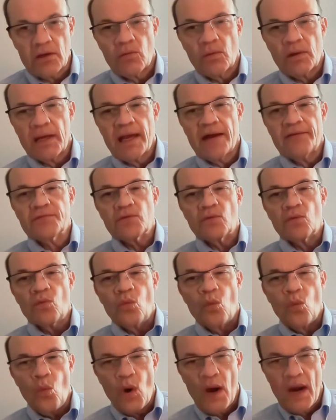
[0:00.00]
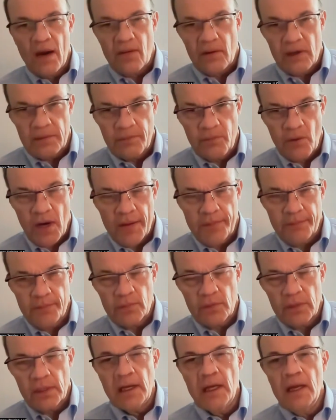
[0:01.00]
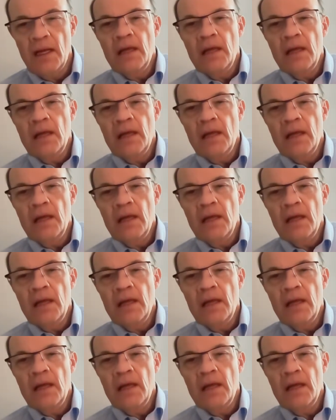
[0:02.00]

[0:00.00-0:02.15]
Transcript: We have to wear it properly.